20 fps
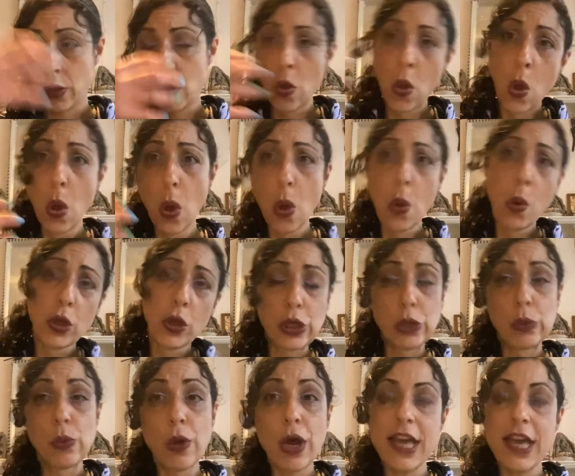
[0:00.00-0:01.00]
what
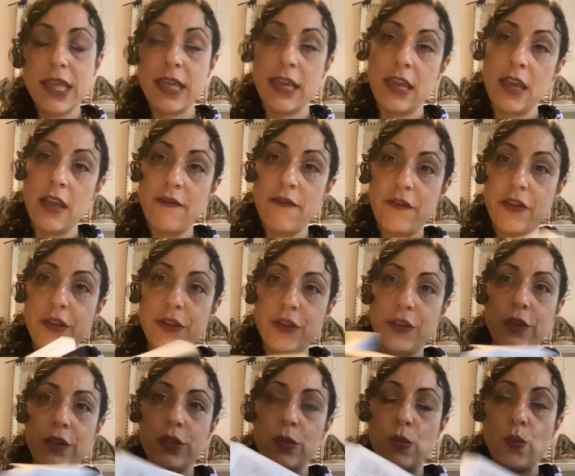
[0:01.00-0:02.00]
do I think
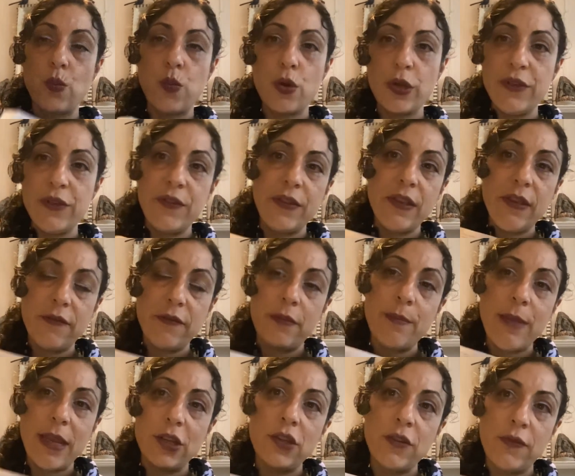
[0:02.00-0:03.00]
versus what is the
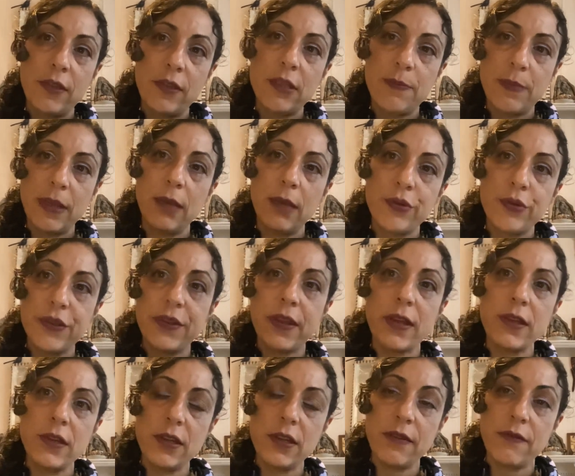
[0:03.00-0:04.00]
information that's being
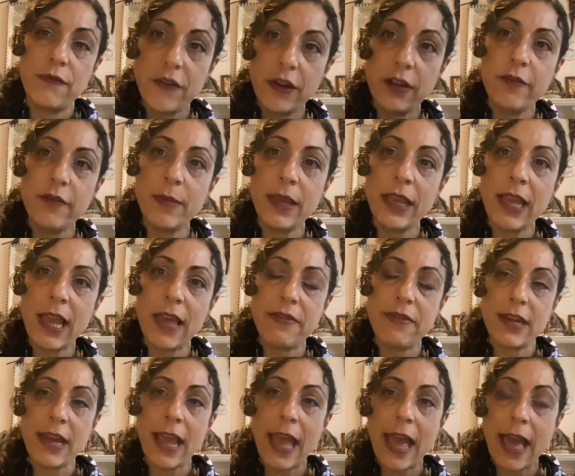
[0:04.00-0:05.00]
presented in front of me, and
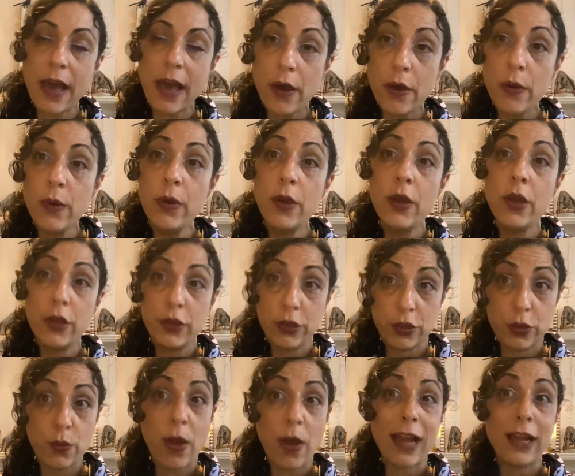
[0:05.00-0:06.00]
then how
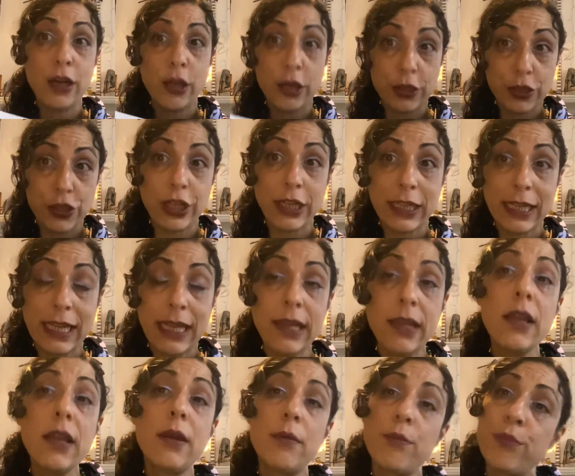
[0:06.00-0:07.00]
do I
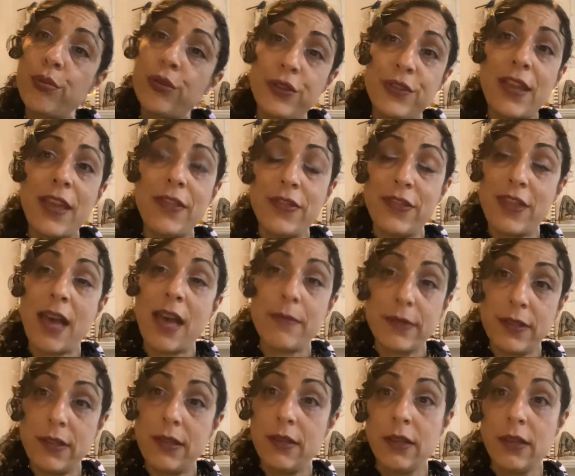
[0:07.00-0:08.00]
logically present
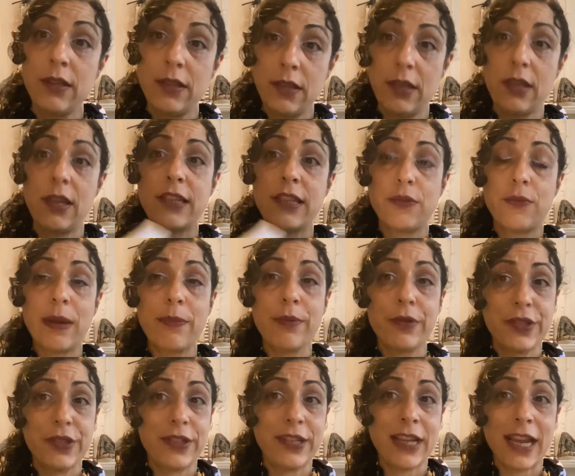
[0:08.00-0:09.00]
that as a
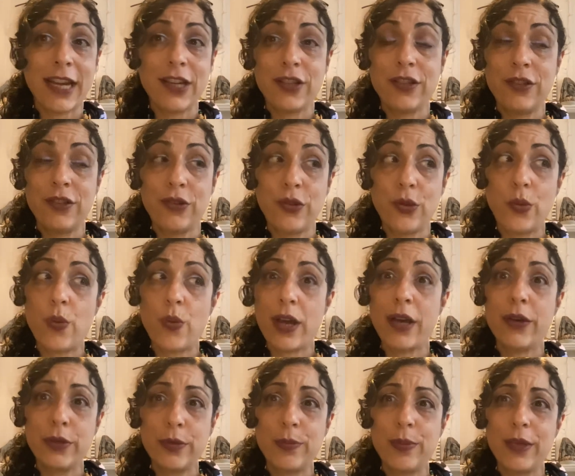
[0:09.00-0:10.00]
representation to the
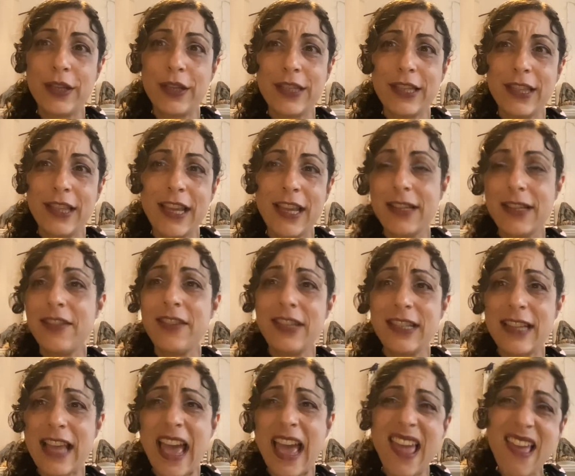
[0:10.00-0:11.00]
world. Because at the end of the
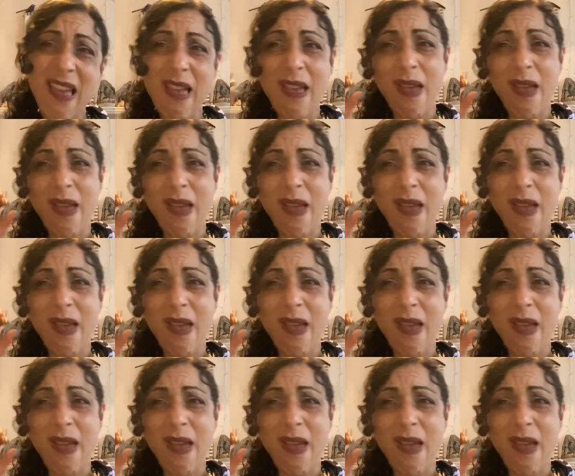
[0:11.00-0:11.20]
day,